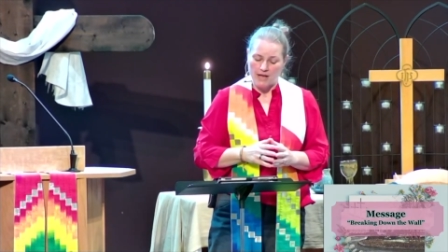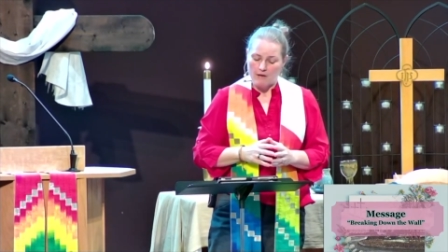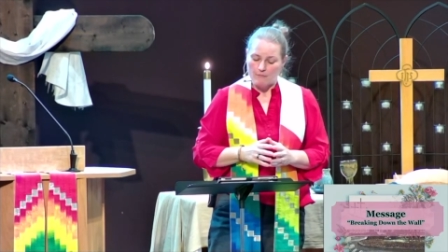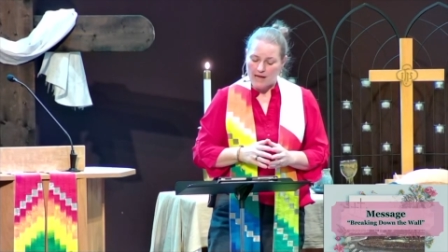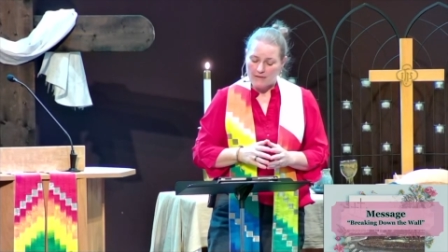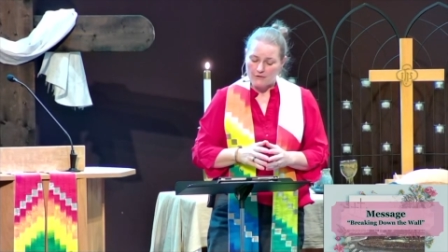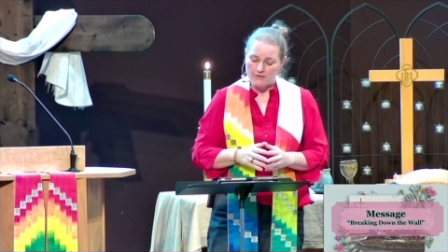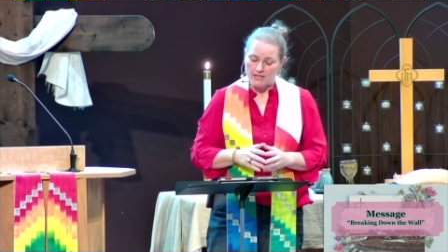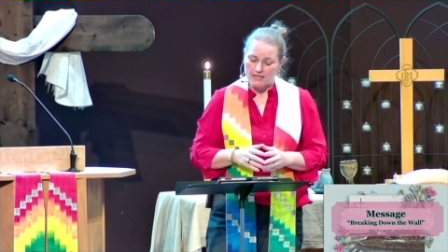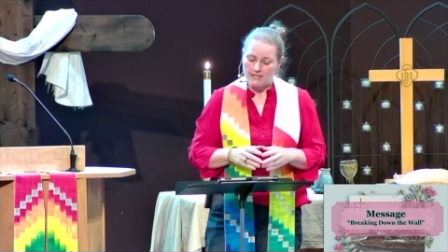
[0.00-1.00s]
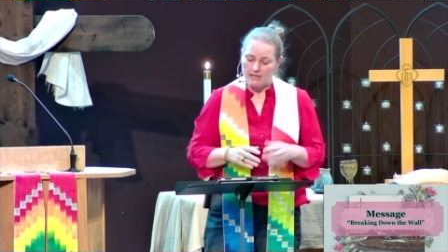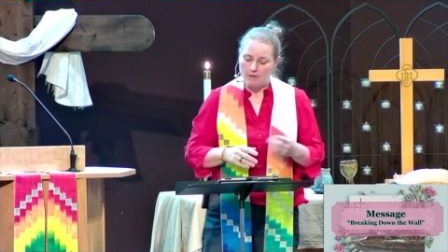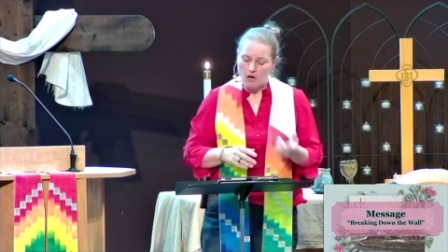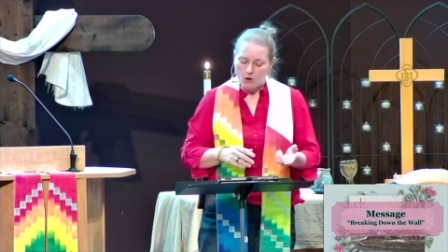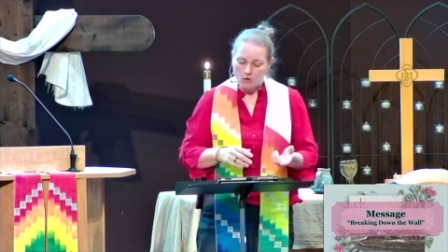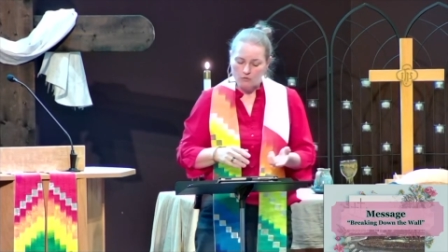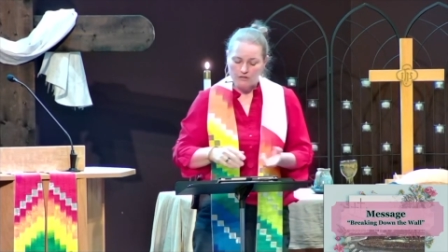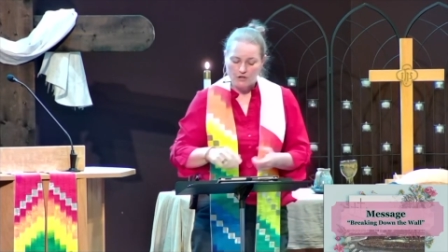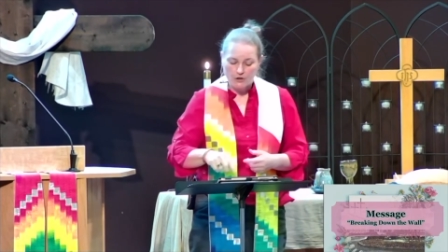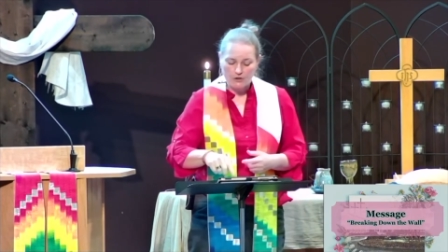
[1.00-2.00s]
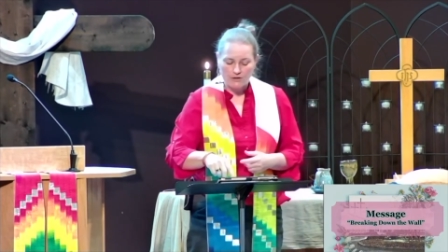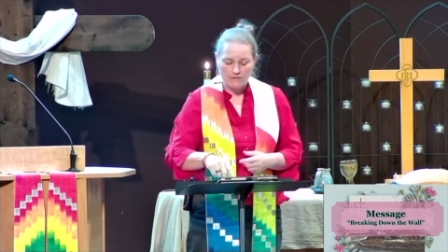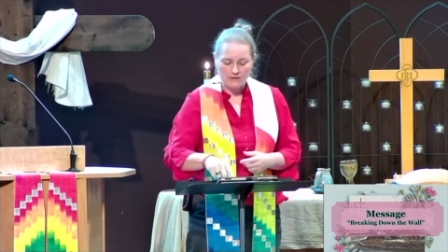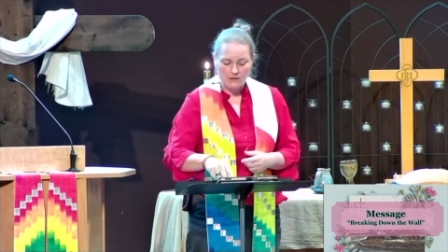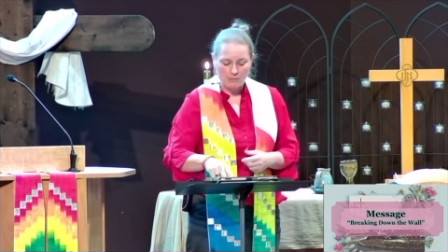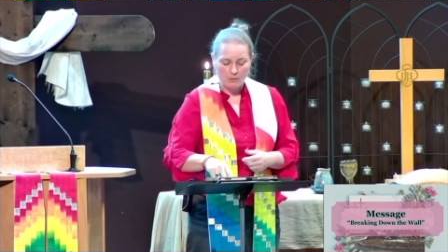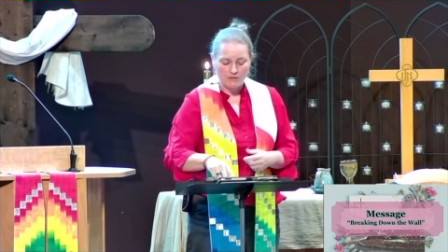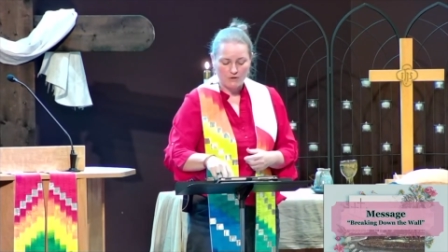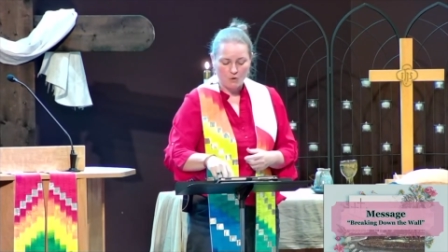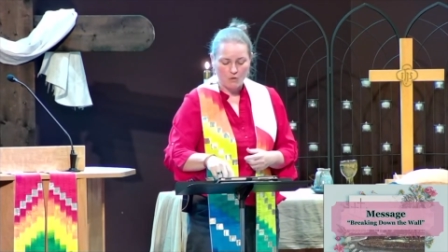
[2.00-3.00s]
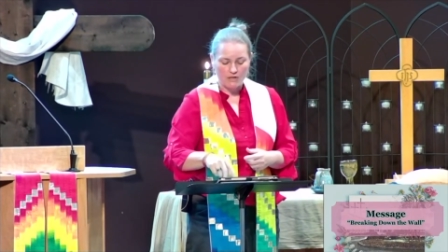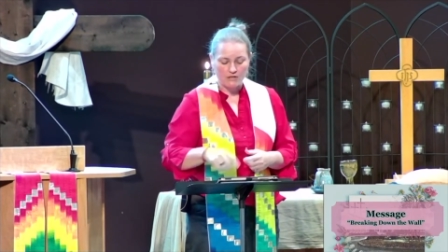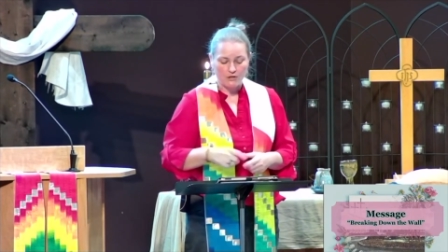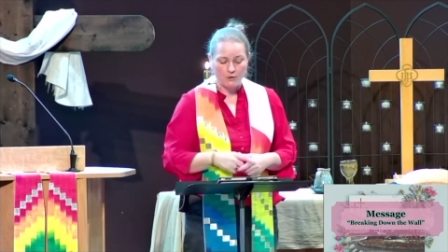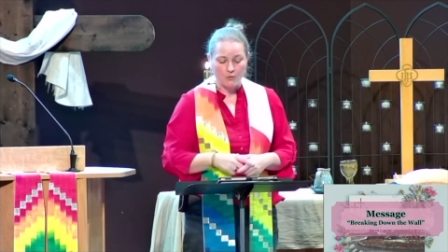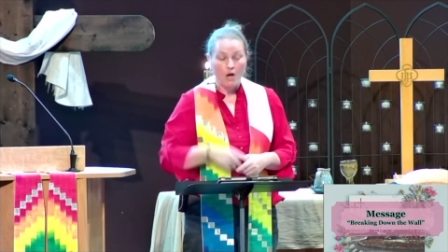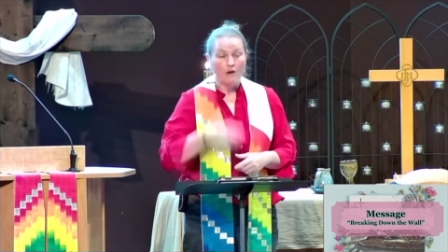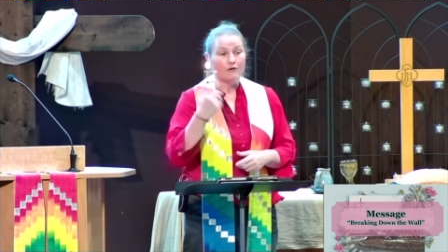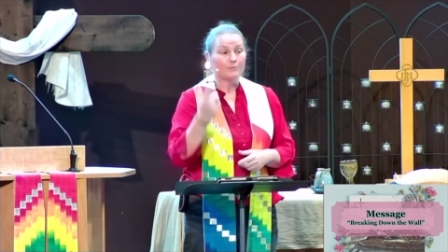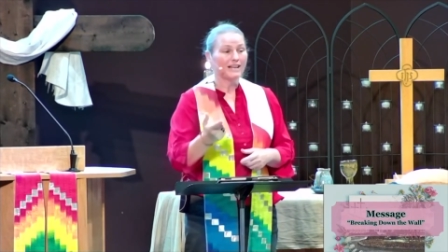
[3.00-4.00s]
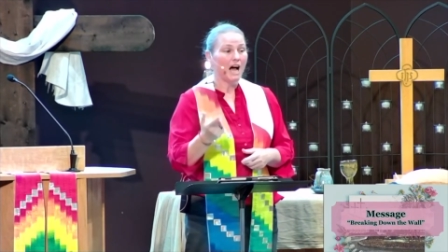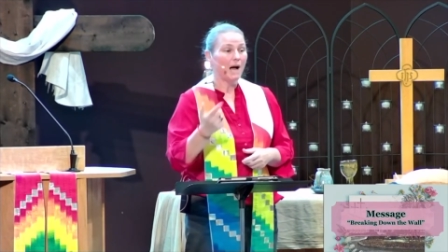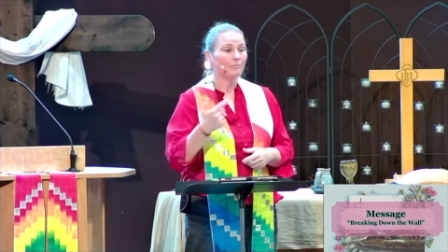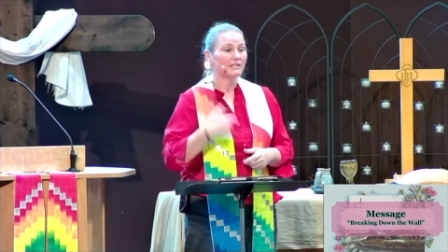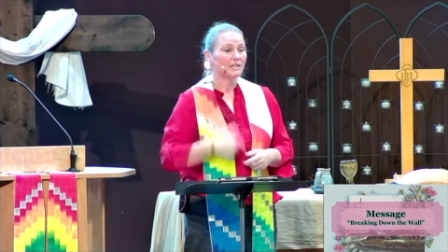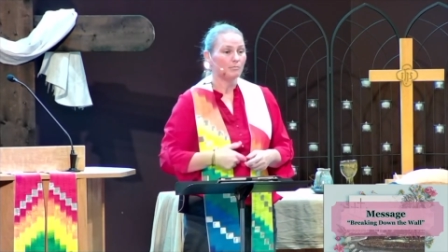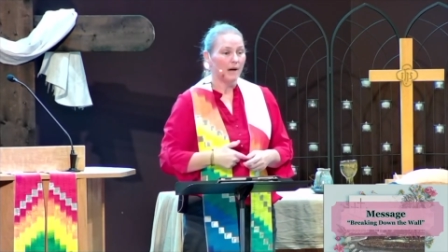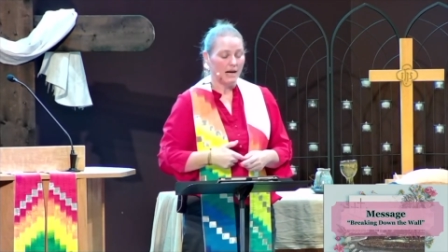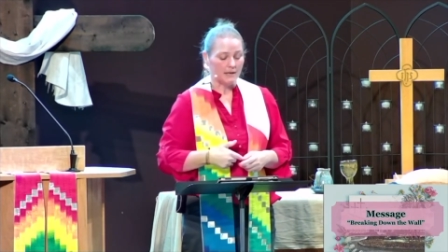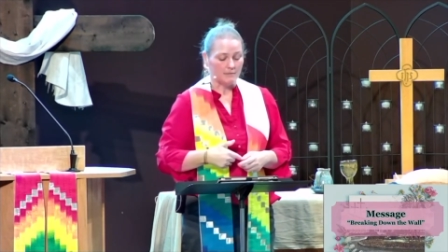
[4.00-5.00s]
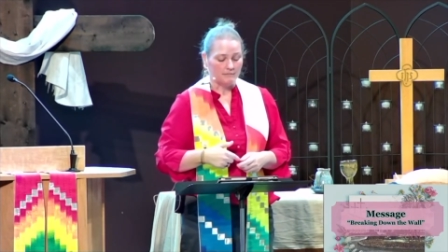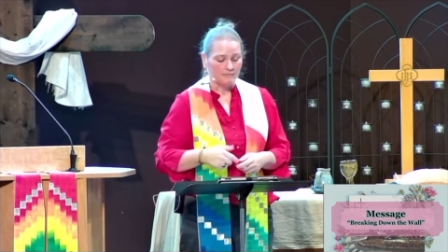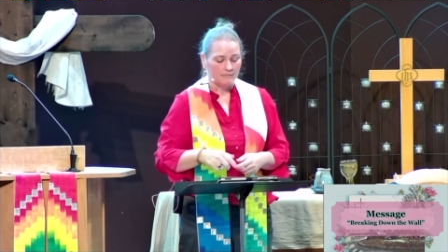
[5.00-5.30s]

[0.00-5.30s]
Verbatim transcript: Matthew says, And behold, the curtain of the temple was torn in two from top to bottom.